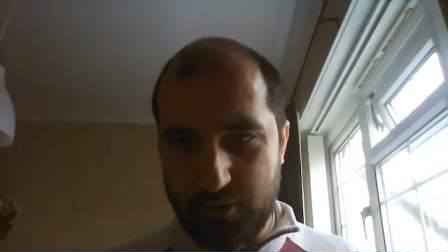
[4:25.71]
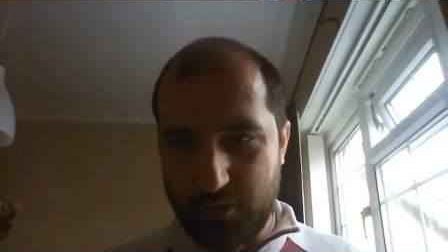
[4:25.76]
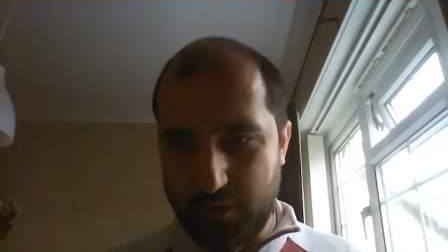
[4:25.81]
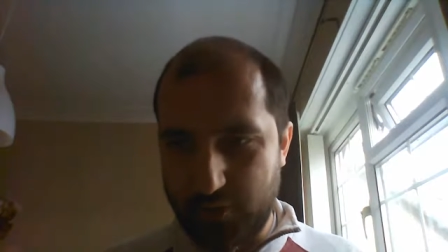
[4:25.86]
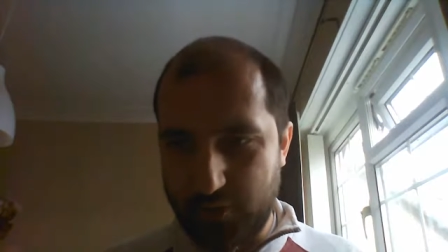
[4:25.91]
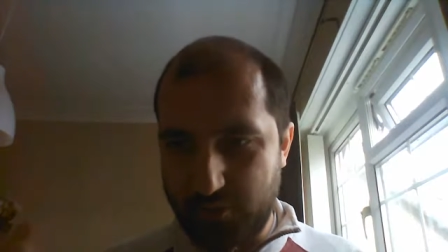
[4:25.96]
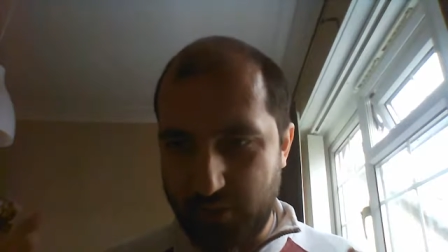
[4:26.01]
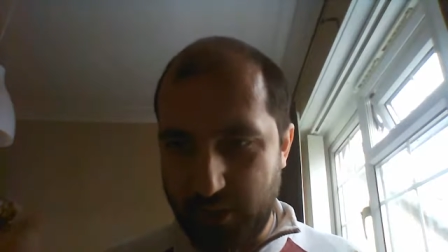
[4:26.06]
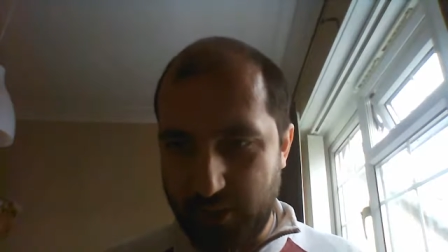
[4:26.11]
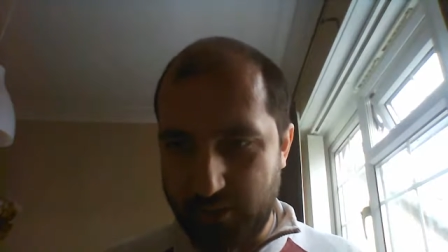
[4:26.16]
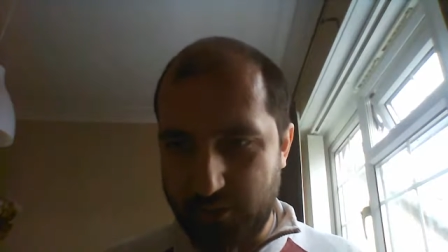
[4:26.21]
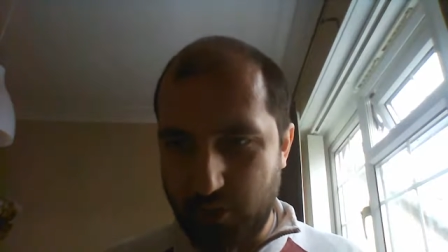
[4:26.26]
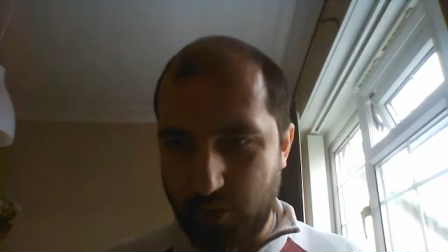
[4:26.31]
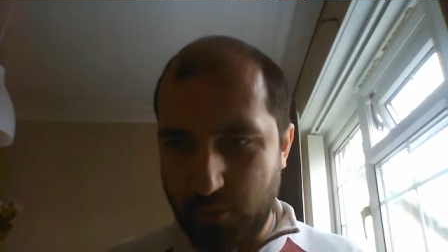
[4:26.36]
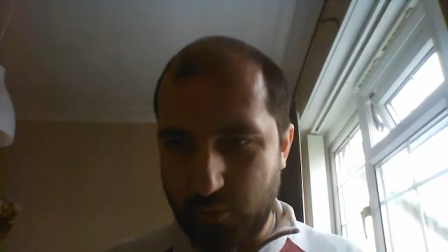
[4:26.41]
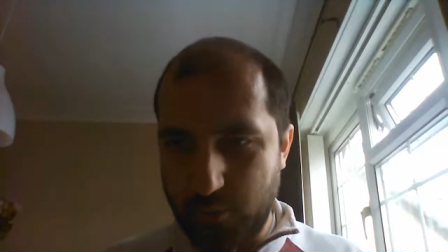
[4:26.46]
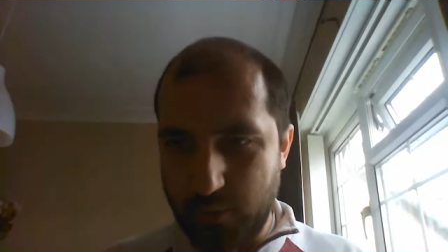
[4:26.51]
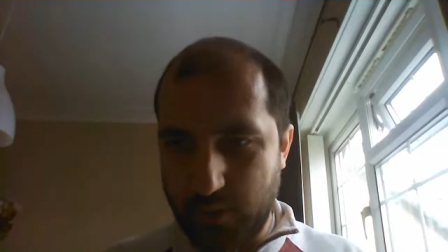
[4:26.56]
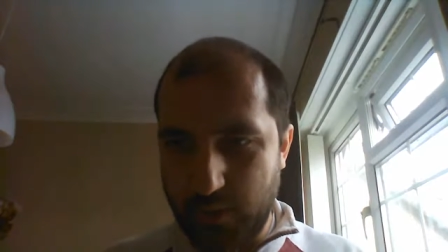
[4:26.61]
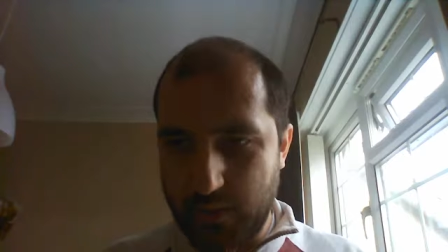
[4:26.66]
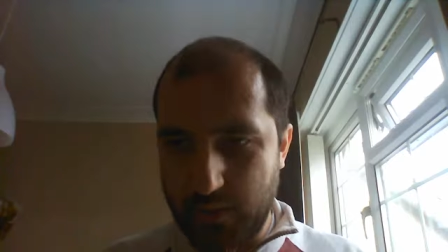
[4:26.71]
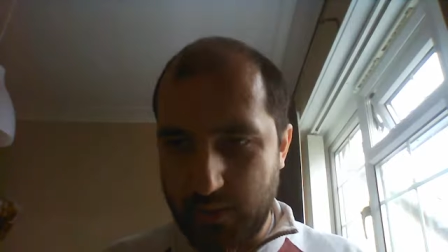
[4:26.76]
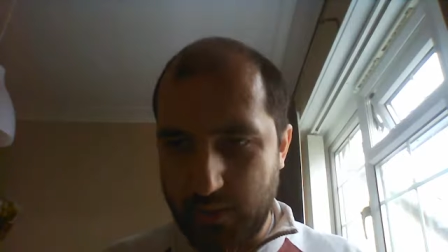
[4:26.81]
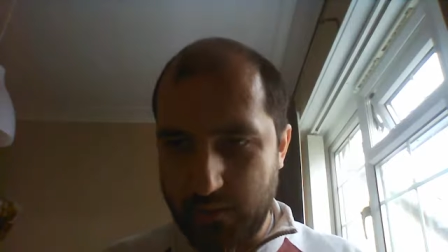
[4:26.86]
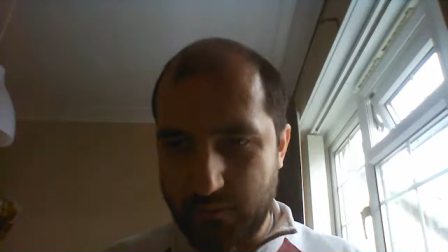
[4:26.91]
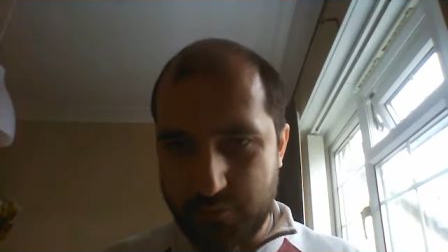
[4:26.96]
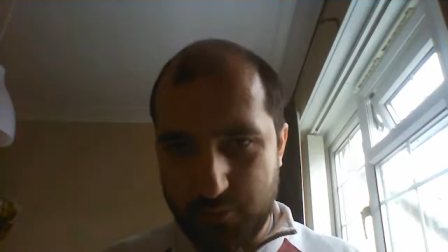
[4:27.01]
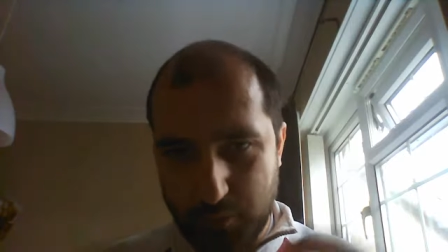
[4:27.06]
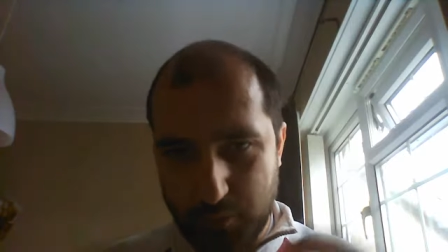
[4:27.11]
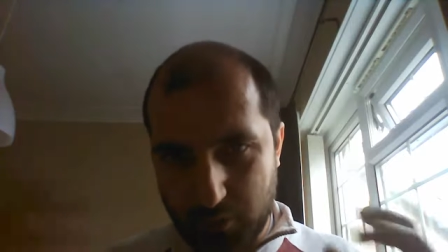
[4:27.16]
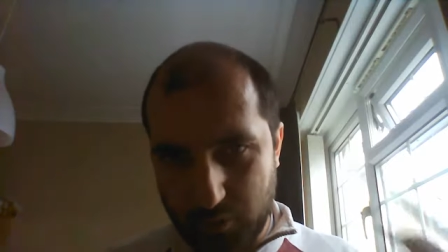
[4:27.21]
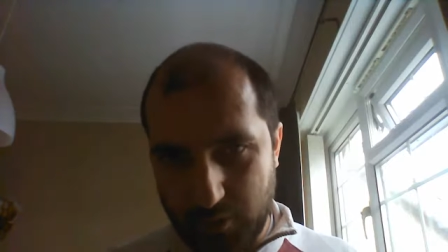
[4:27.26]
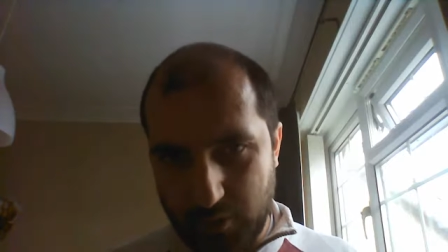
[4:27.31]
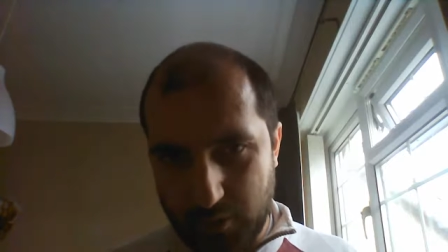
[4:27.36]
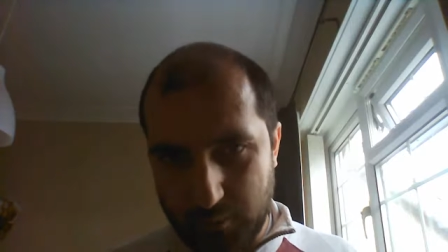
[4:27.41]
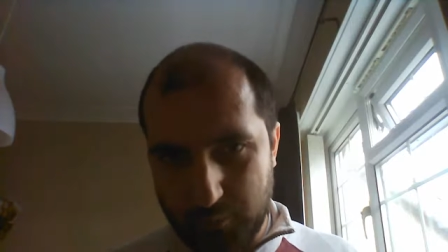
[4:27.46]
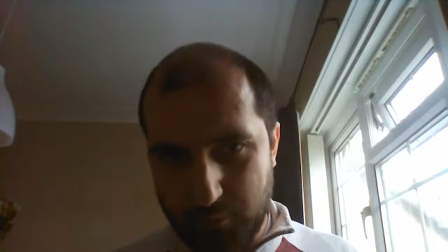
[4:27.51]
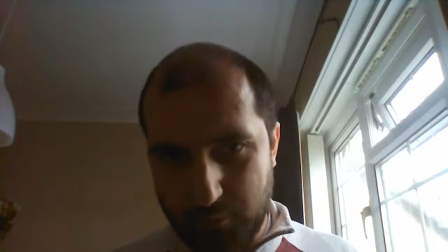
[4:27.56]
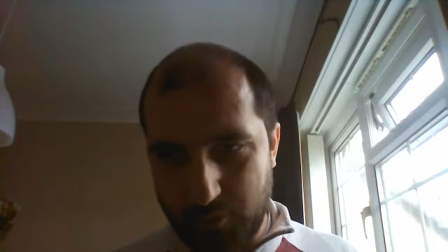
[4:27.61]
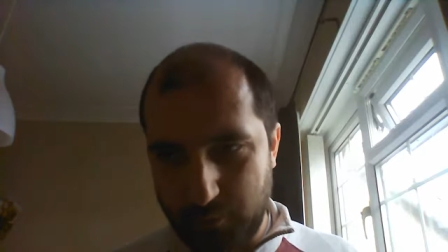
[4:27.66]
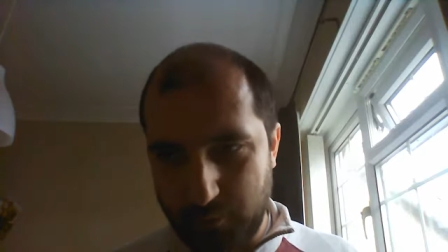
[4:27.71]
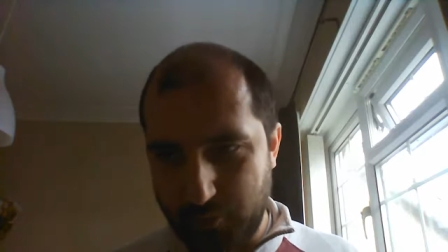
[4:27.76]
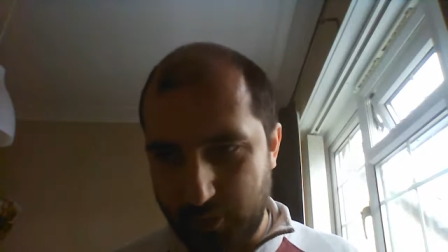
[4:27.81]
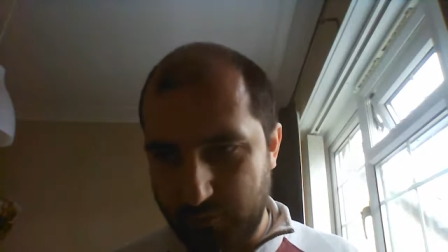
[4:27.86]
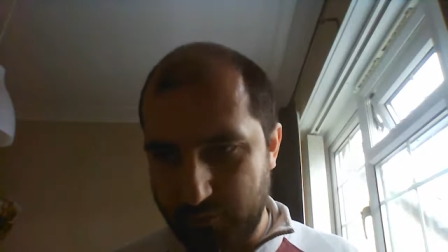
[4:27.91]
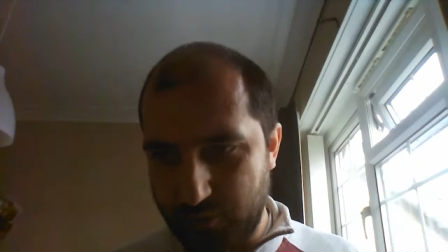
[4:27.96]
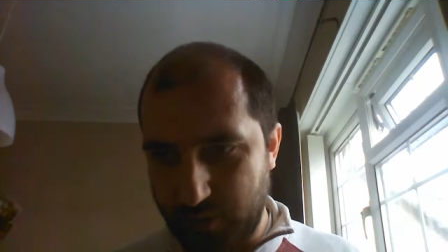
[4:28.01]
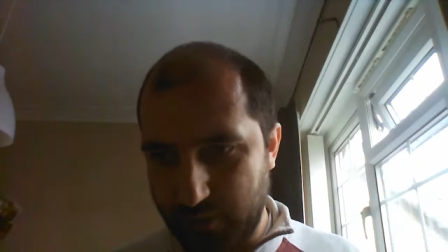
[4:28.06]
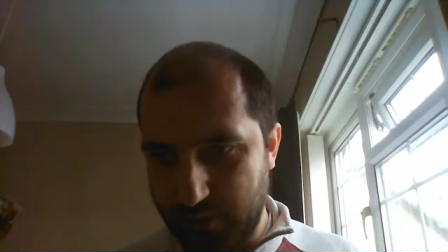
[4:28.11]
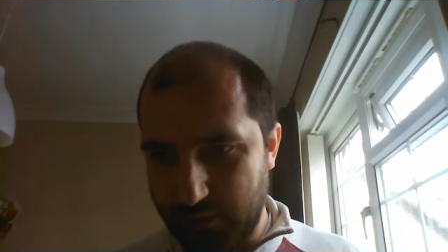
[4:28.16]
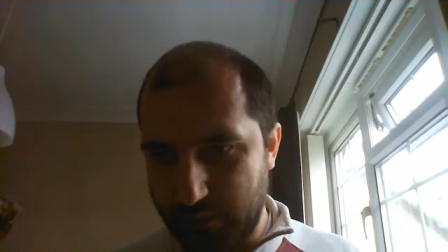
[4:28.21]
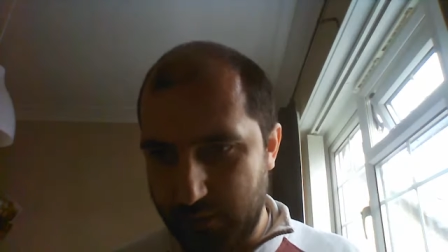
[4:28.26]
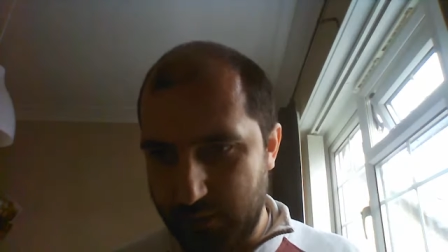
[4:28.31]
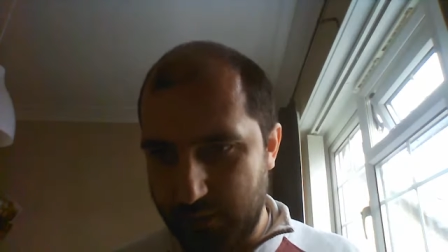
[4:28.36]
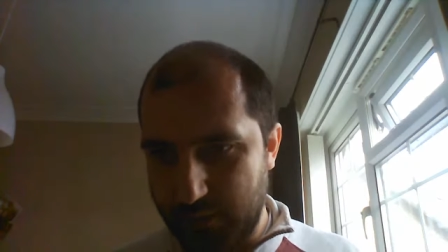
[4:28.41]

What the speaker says: a shared goal, and like the football clubs themselves, like,